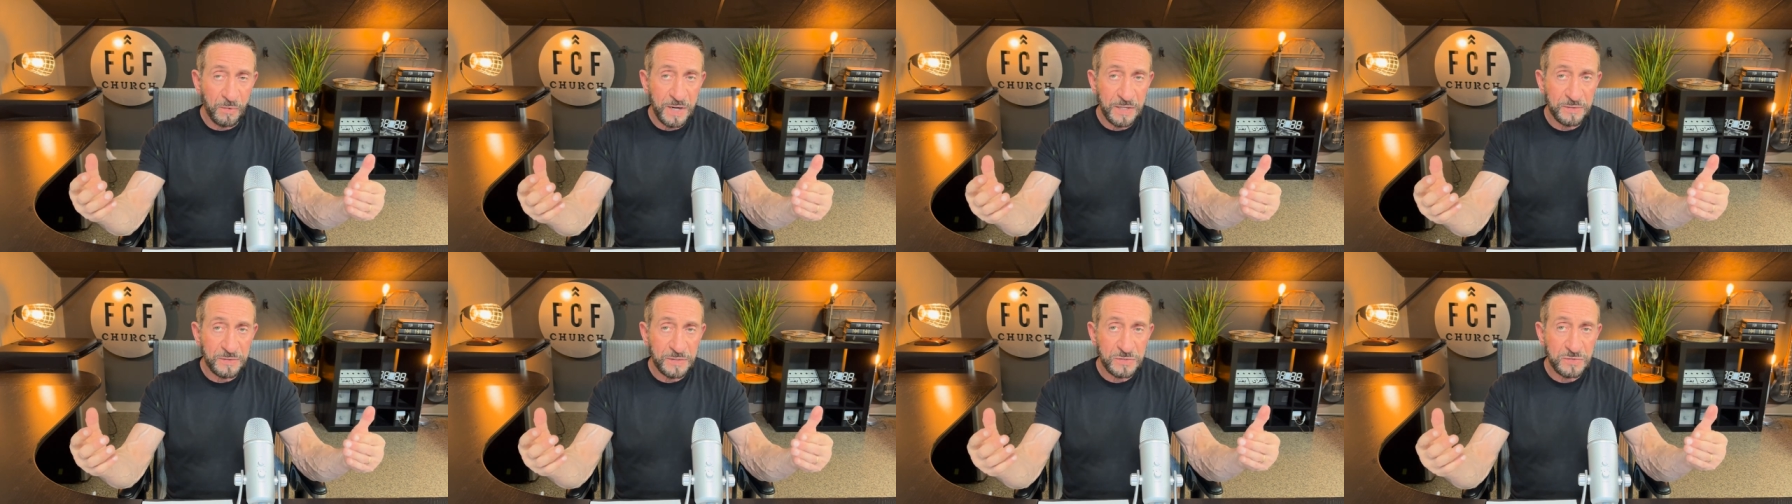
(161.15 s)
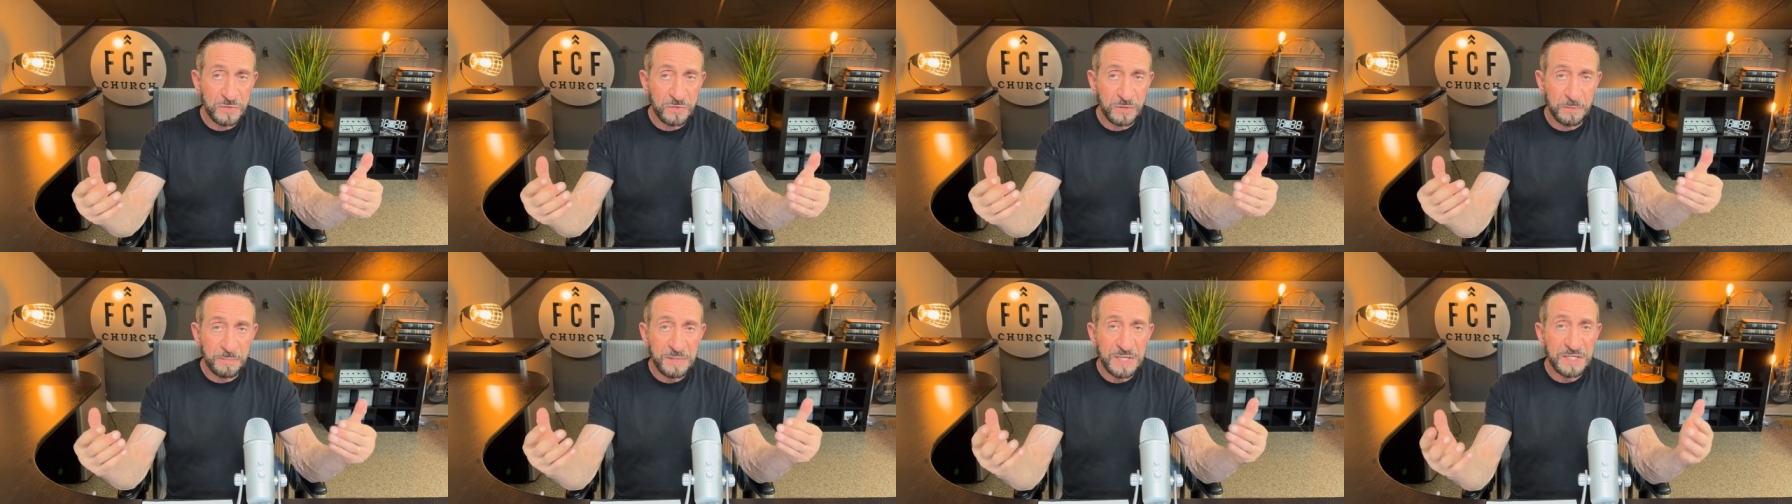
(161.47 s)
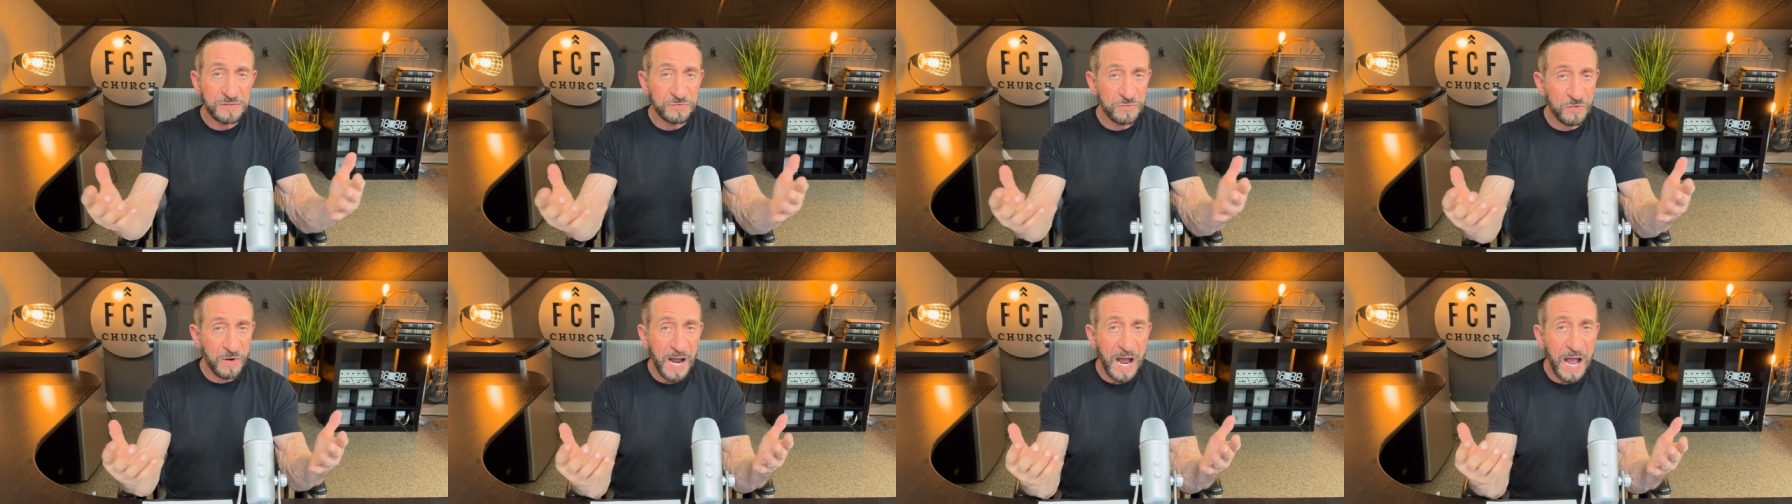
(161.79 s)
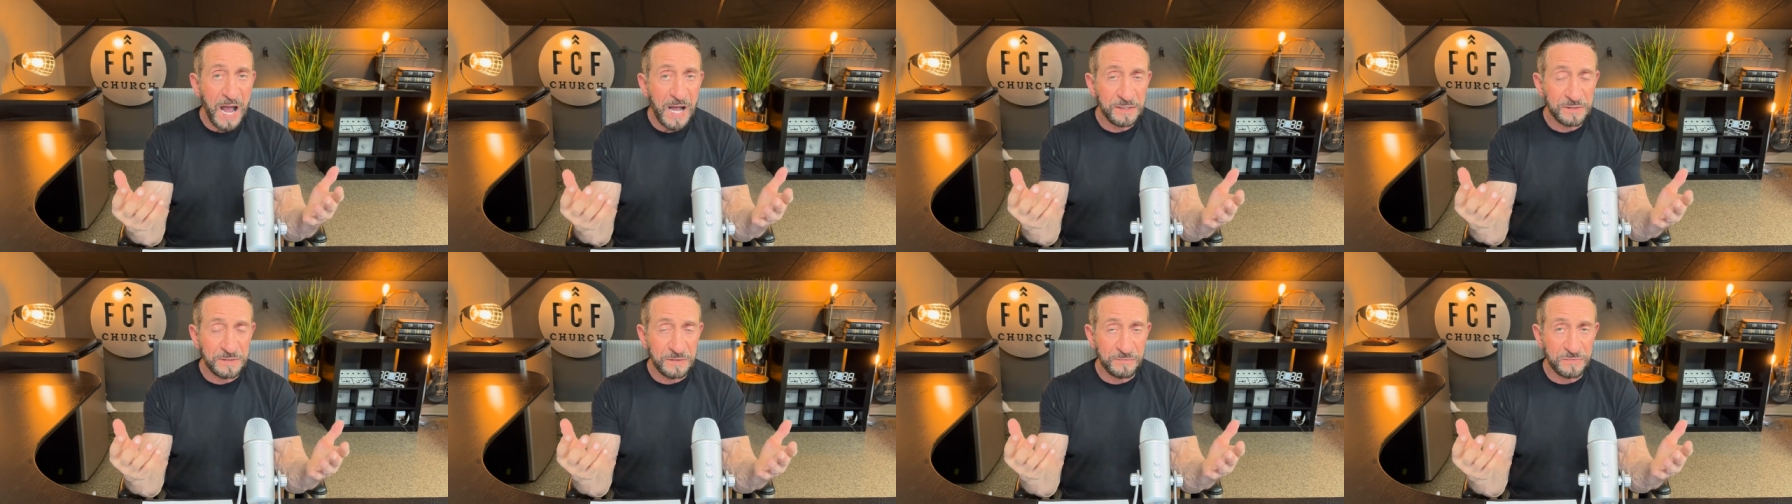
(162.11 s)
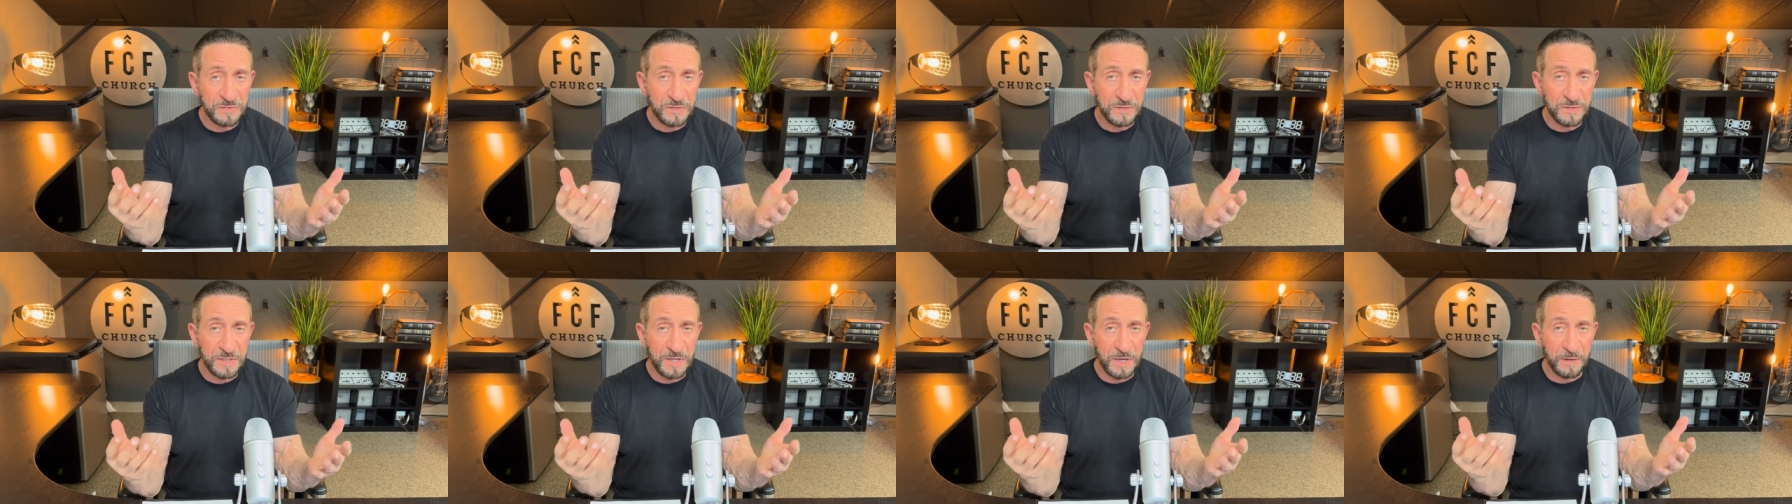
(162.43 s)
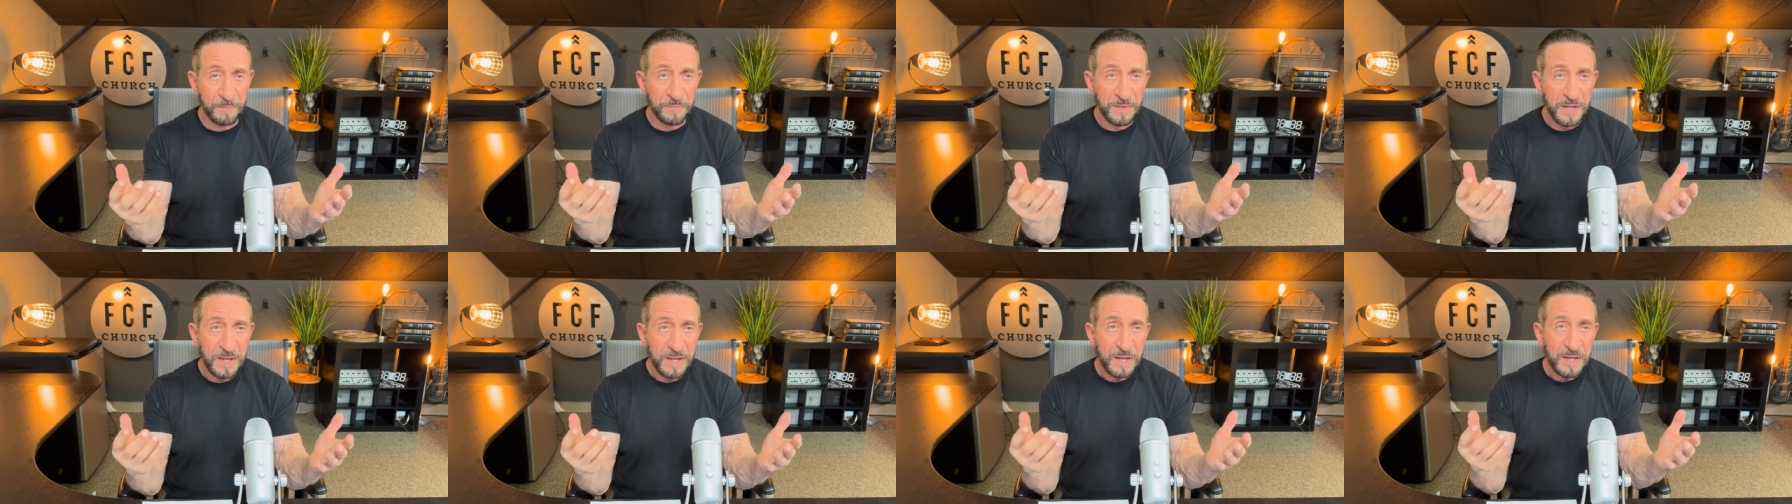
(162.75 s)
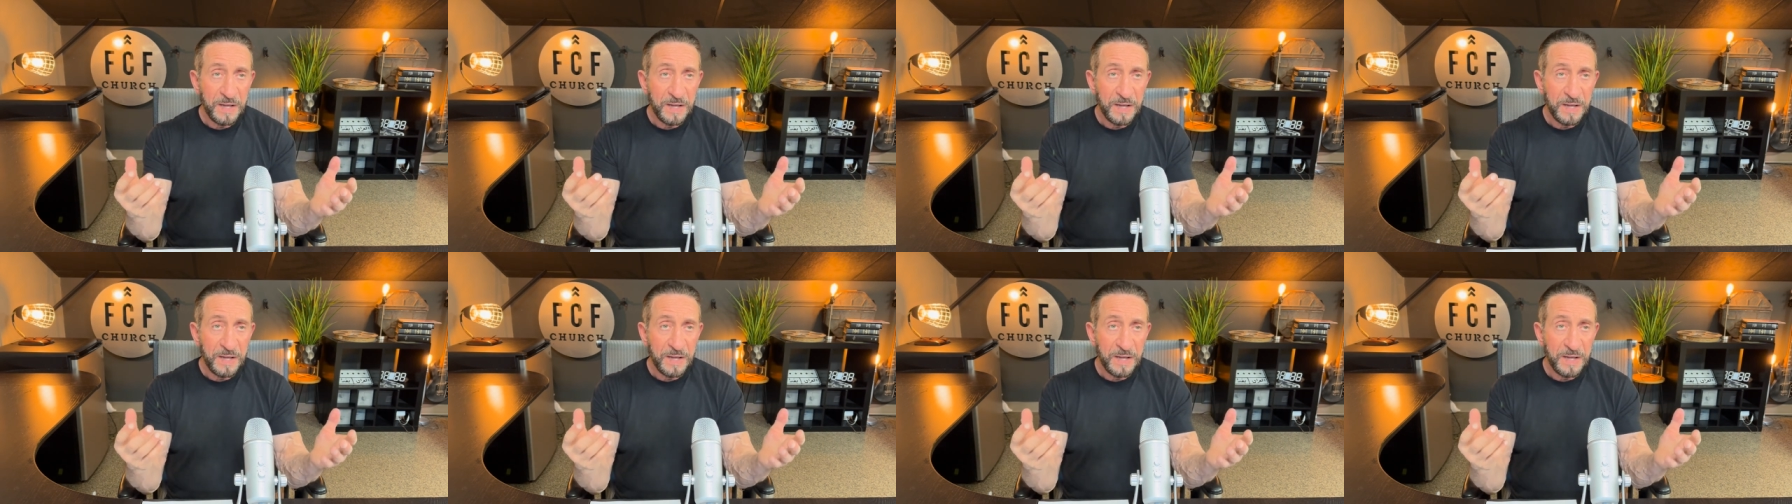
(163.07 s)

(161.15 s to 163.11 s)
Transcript: way that's going to be attractive to them.